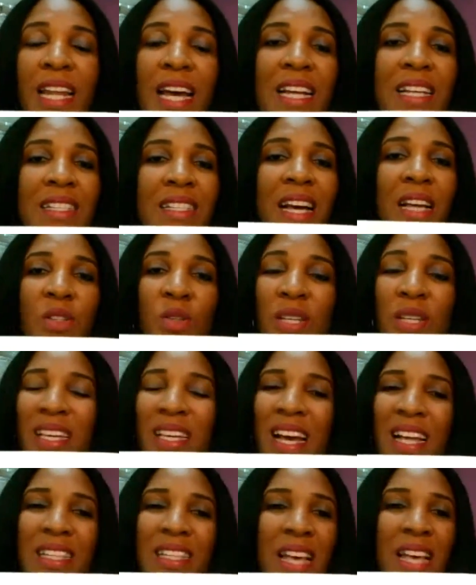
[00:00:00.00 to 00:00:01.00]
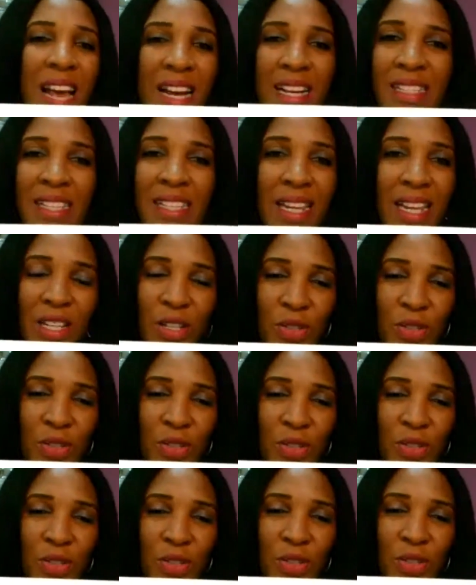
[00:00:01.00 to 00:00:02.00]
you realize that you get
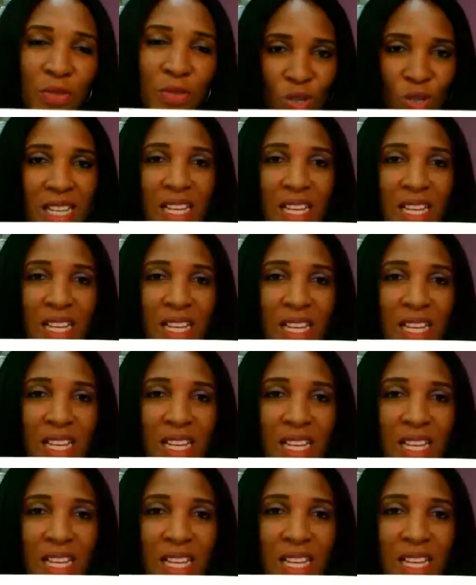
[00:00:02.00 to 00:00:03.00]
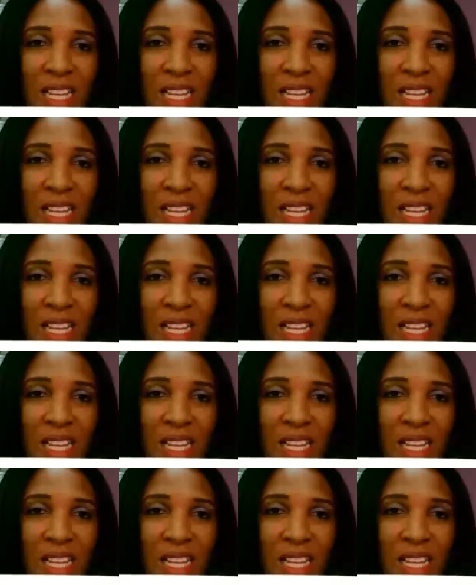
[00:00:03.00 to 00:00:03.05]
excellent results.